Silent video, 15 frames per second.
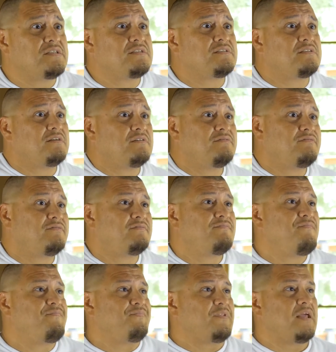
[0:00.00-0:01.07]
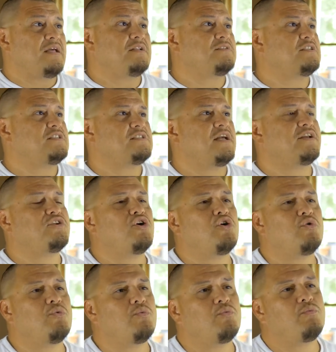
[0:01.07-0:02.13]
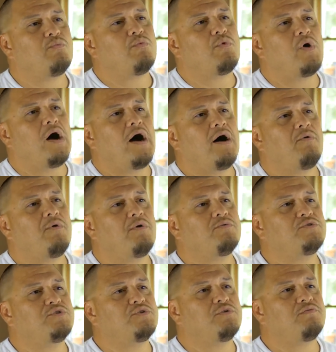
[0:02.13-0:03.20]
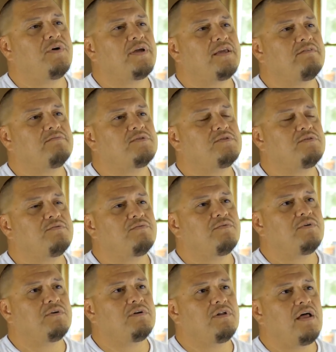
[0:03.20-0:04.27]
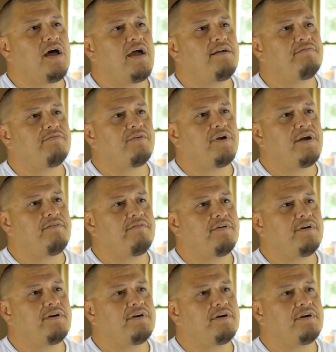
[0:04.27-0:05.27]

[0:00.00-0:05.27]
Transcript: stuff. And she's like, no, what would you do if I give him to you for life, forever?